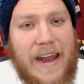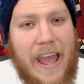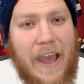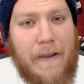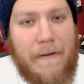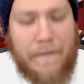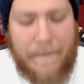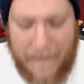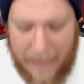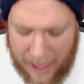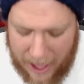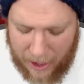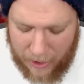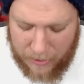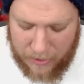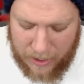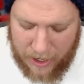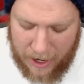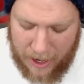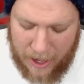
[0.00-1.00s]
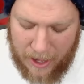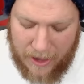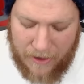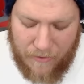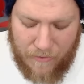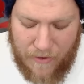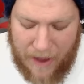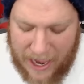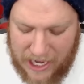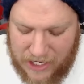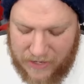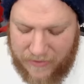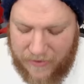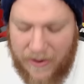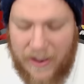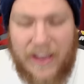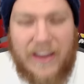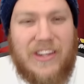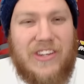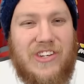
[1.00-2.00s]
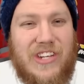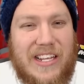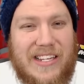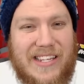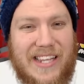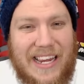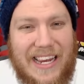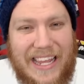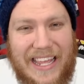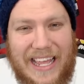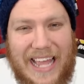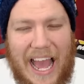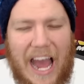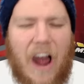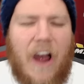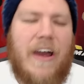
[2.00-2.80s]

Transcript: Gaal found, Rashford, Jesse Lingard.